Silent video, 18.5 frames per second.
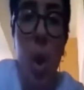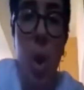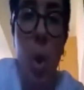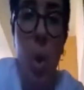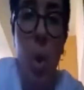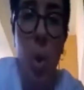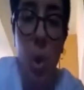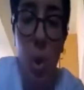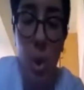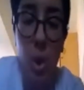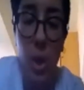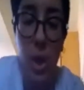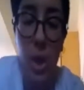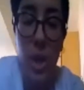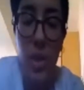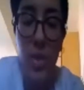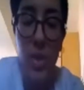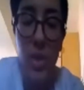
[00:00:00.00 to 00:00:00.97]
all
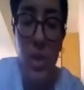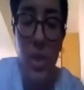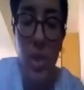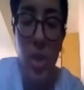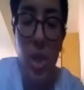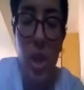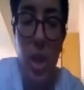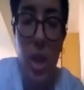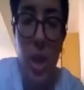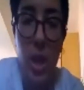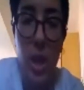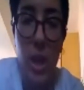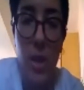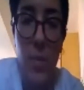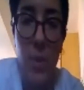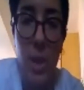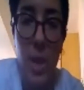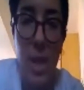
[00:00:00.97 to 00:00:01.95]
the
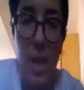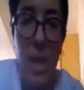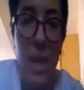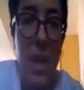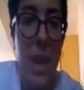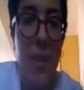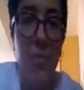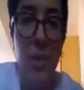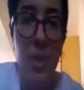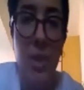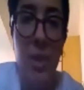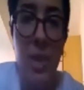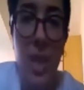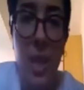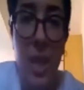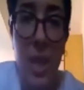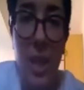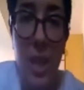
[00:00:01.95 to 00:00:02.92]
time in
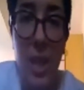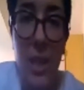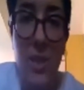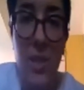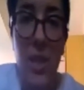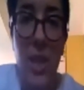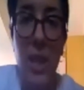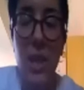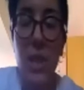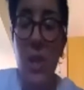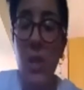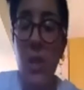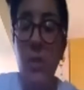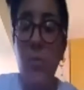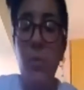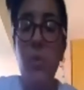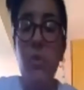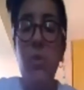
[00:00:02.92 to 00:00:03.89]
everything. It's like
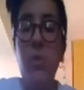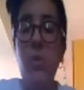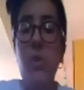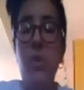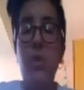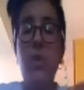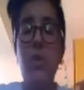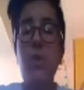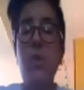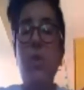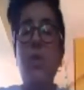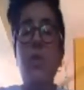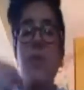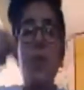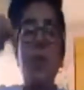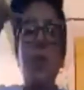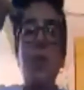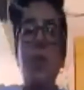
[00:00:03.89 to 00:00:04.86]
the most
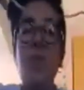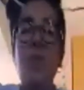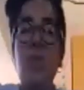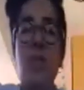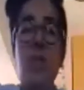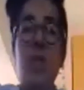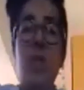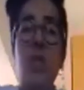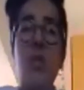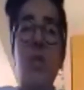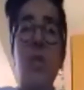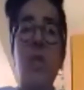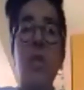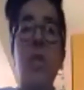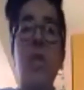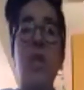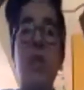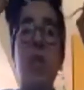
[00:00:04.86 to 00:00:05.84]
universe. It's
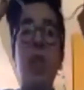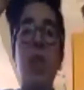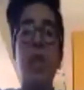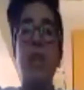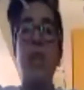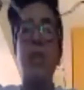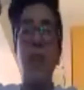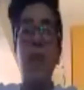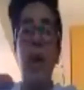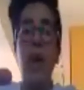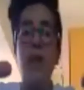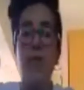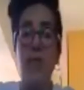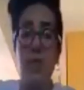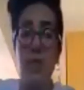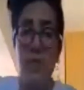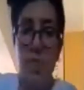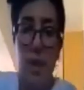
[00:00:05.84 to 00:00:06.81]
literally its life
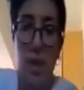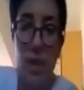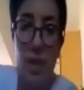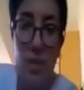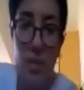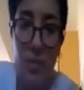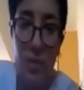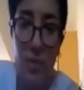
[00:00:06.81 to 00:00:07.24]
itself.